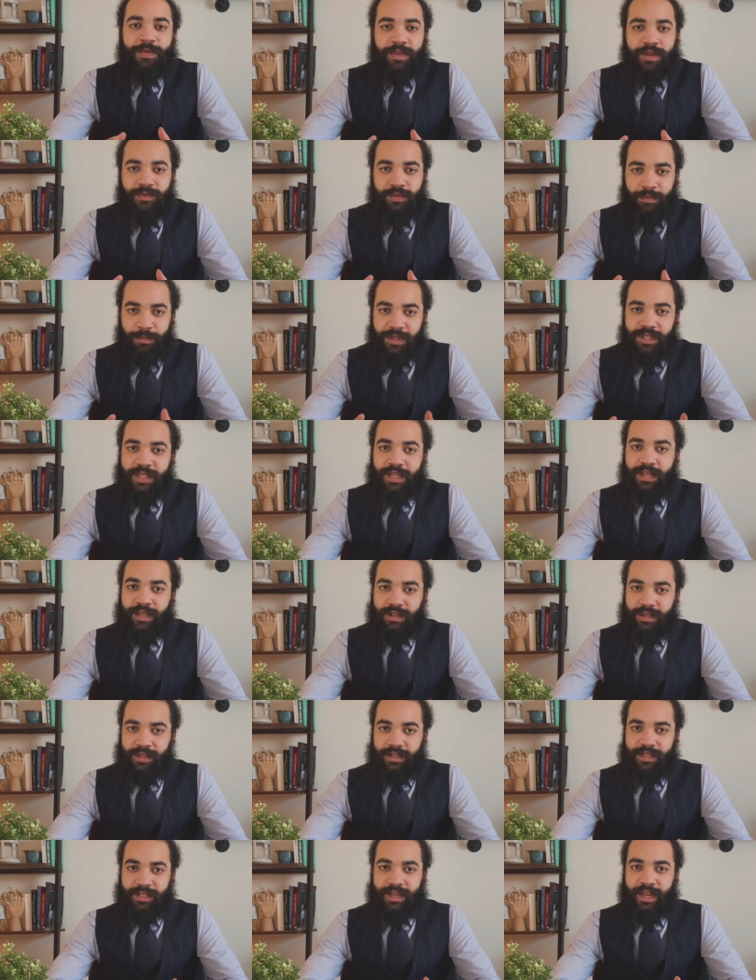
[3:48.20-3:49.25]
thing that
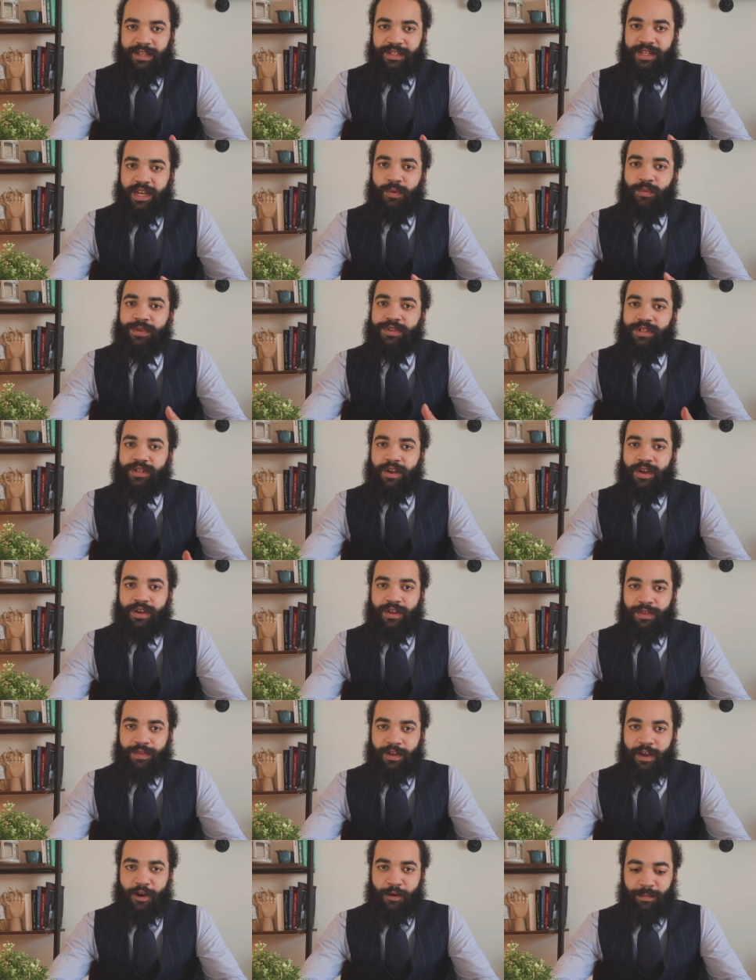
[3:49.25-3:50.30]
particularly stands out with
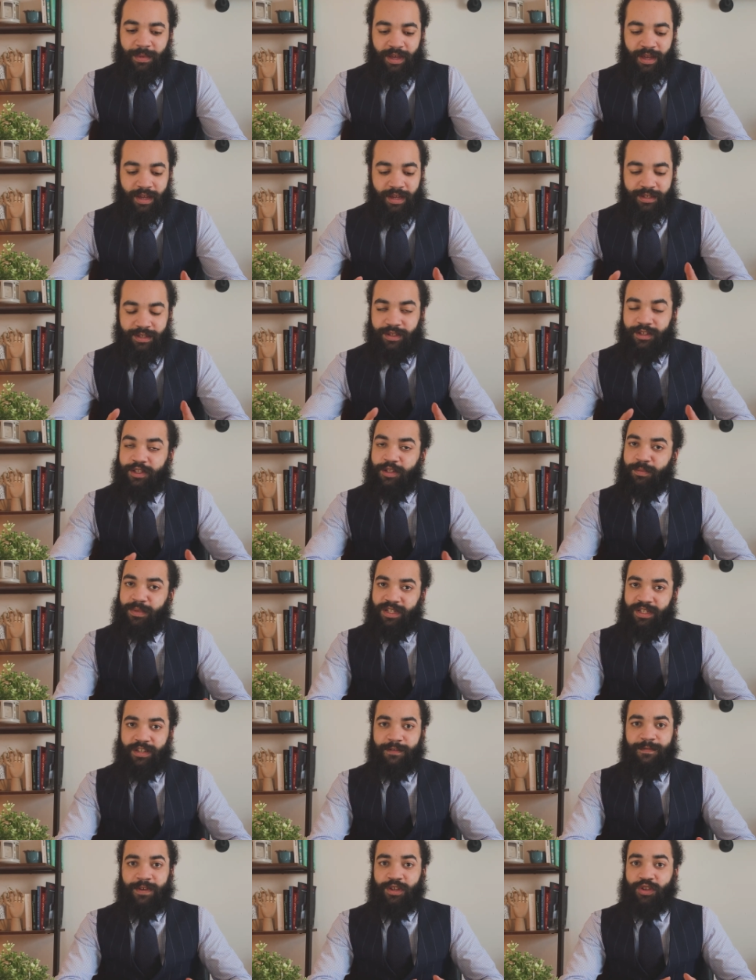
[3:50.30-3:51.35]
psychotherapy is the
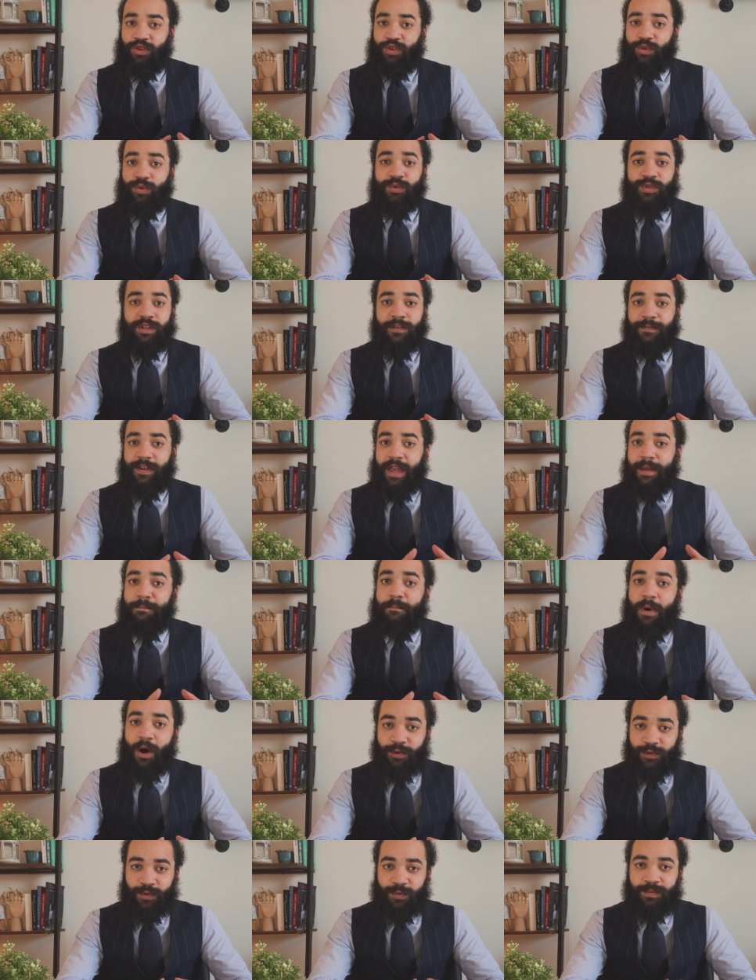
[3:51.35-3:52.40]
specific use of a
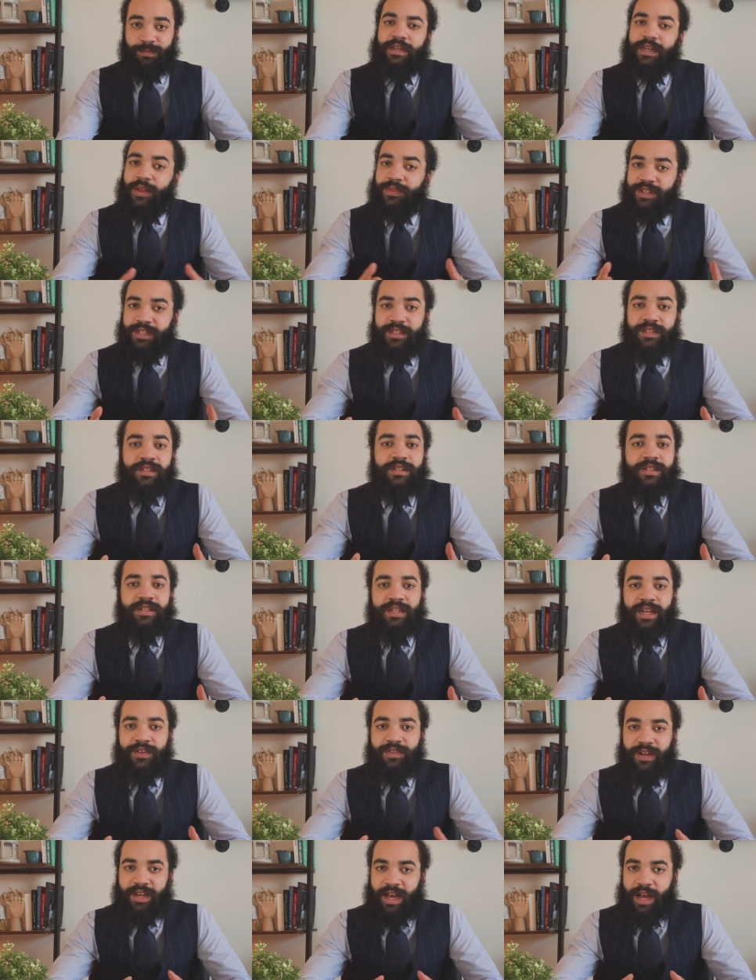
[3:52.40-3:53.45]
model. Now this isn't to
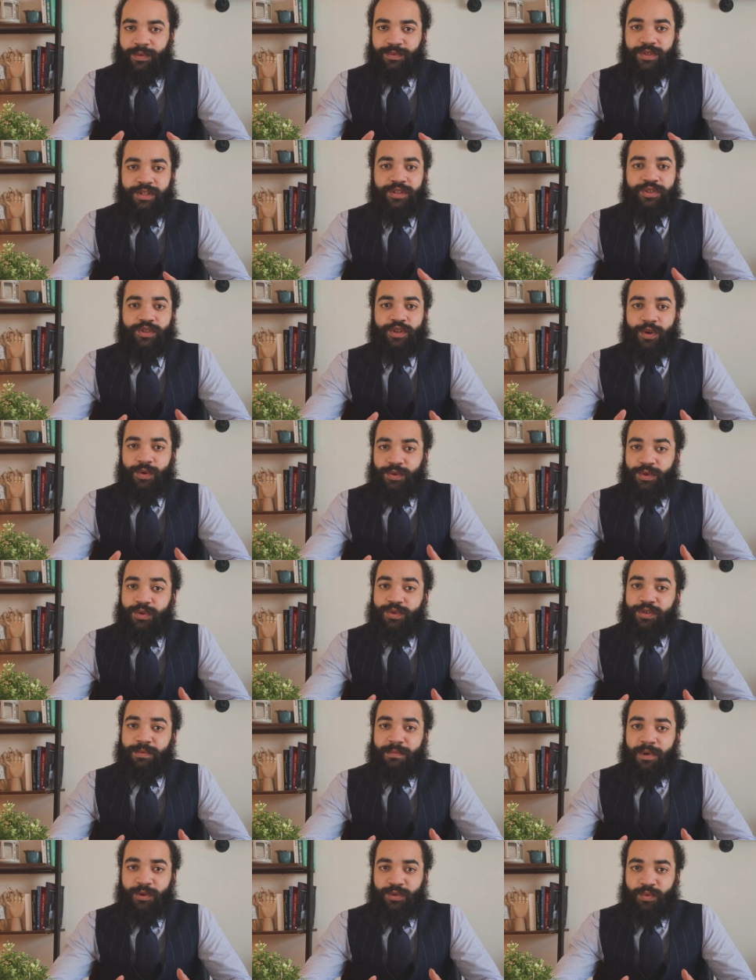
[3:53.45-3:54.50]
say that counsellors don't use
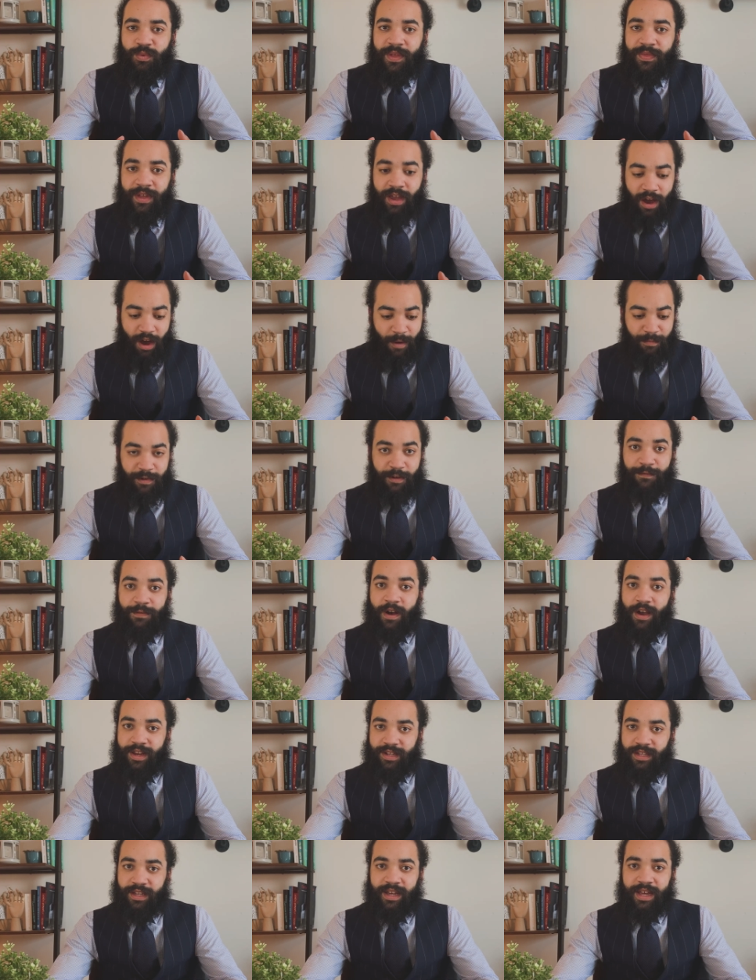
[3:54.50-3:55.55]
a model when they are
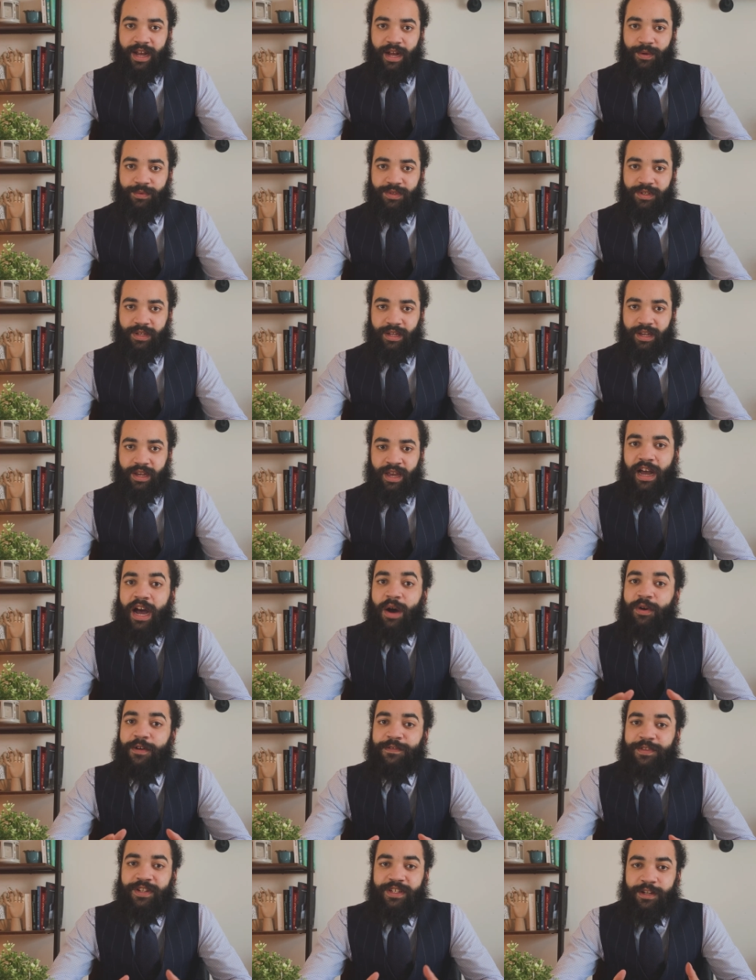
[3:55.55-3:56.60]
providing counselling.
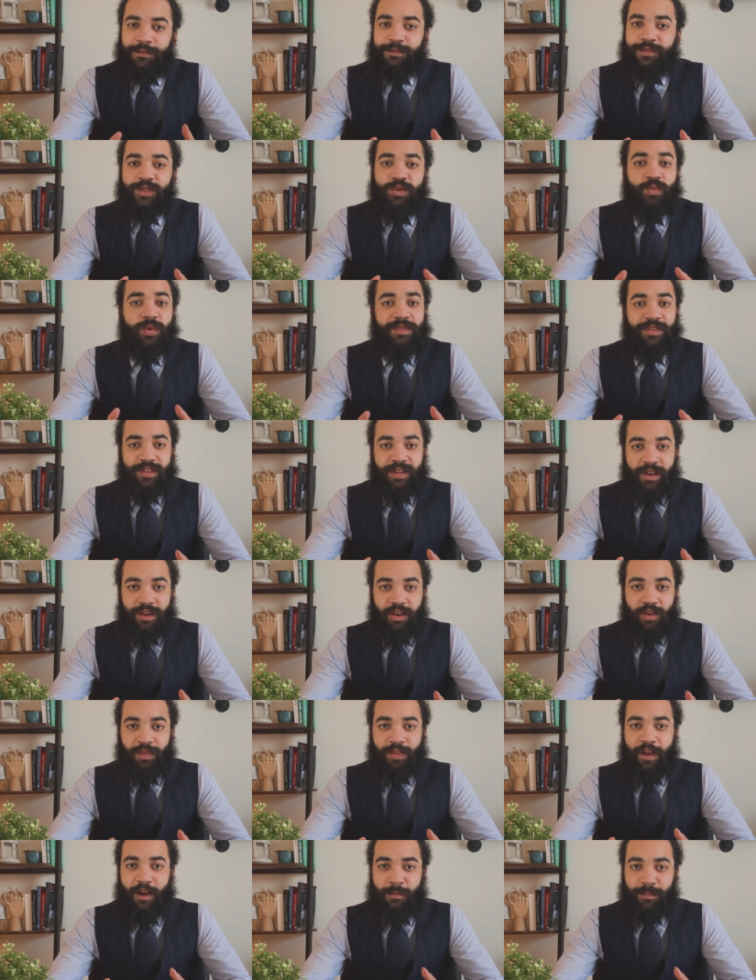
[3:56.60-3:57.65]
However, the difference with
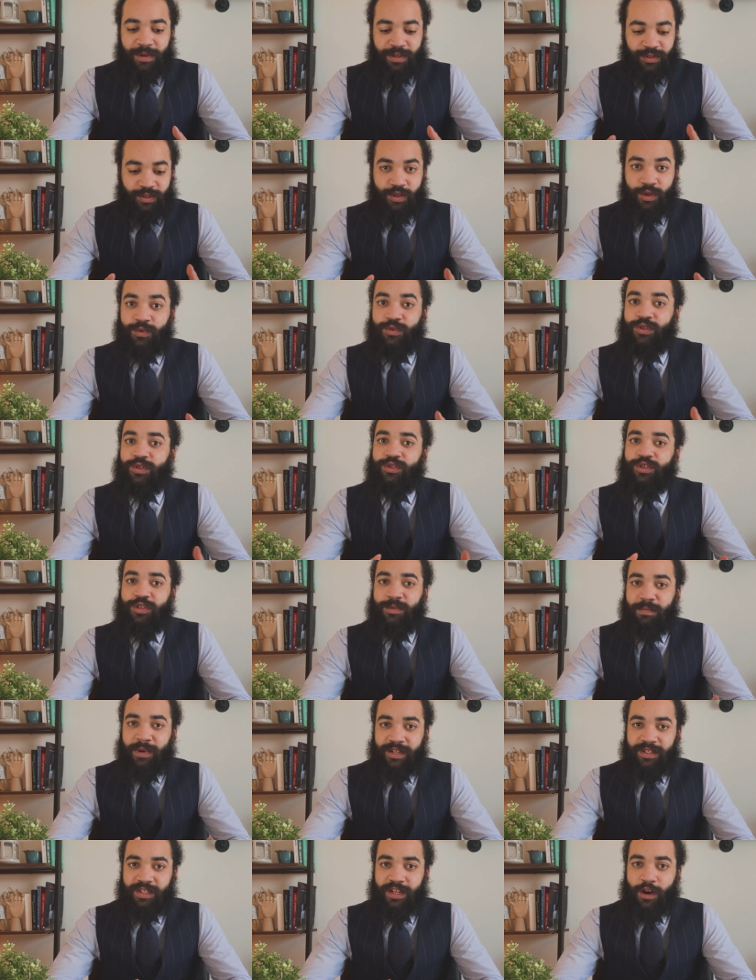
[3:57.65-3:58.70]
psychotherapists, such as
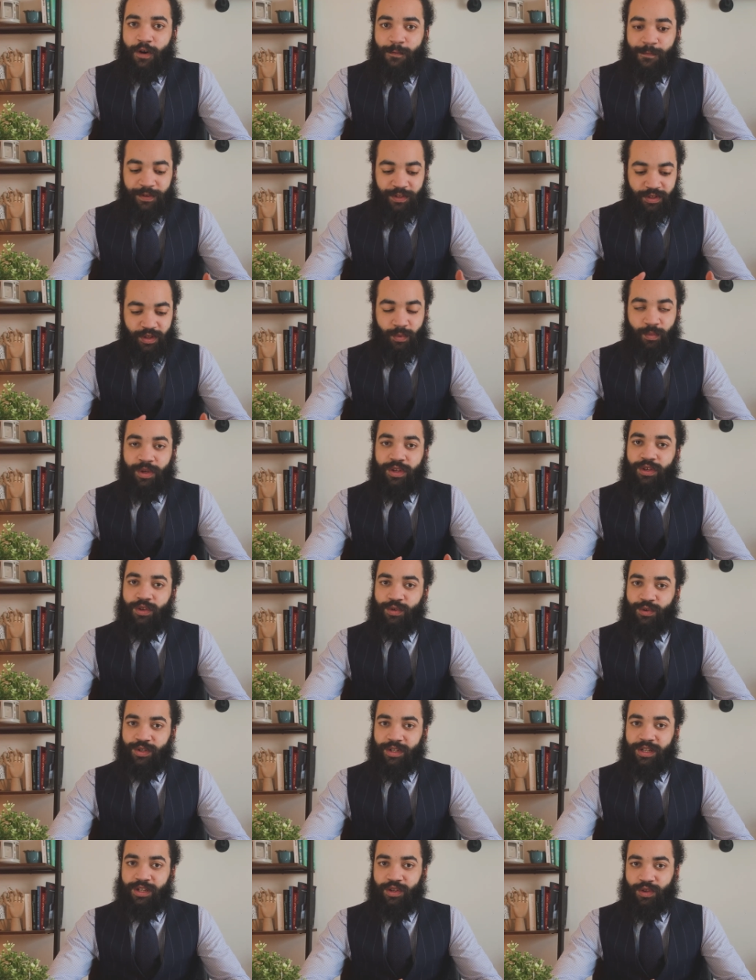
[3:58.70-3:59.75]
myself, is that we're usually